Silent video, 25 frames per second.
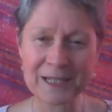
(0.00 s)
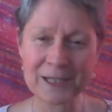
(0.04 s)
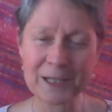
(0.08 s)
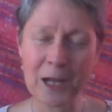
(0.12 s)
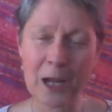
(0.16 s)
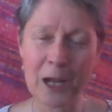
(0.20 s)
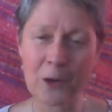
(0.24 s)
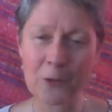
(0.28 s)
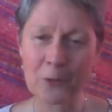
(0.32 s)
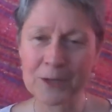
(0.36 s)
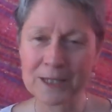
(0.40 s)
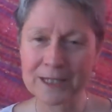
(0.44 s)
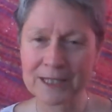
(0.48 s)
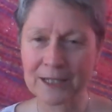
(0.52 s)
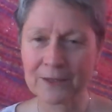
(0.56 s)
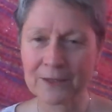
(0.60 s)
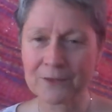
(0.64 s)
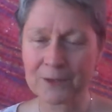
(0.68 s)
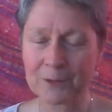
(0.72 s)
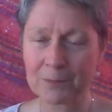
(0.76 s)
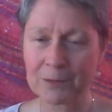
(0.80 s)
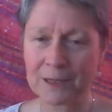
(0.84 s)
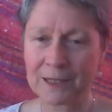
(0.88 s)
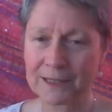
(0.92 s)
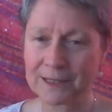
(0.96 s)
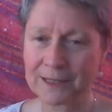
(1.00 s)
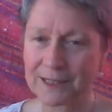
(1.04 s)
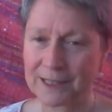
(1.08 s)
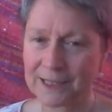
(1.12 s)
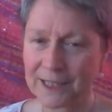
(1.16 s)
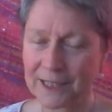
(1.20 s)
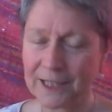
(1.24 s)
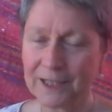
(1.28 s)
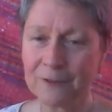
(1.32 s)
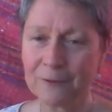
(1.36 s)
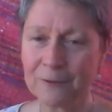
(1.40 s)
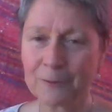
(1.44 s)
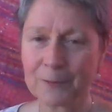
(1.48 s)
I always love to plug
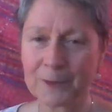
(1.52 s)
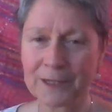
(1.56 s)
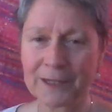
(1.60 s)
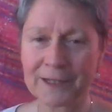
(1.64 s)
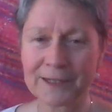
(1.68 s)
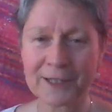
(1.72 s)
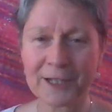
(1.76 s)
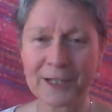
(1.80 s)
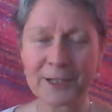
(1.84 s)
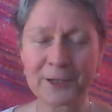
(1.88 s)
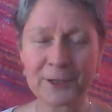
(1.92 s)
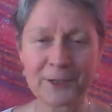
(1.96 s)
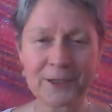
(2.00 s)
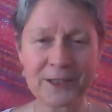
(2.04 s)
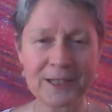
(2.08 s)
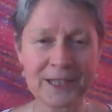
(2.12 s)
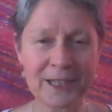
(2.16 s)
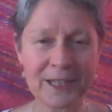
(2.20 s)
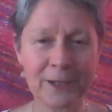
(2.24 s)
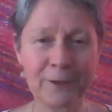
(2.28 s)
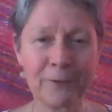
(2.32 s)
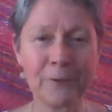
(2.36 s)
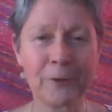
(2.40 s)
Steve because I know Steve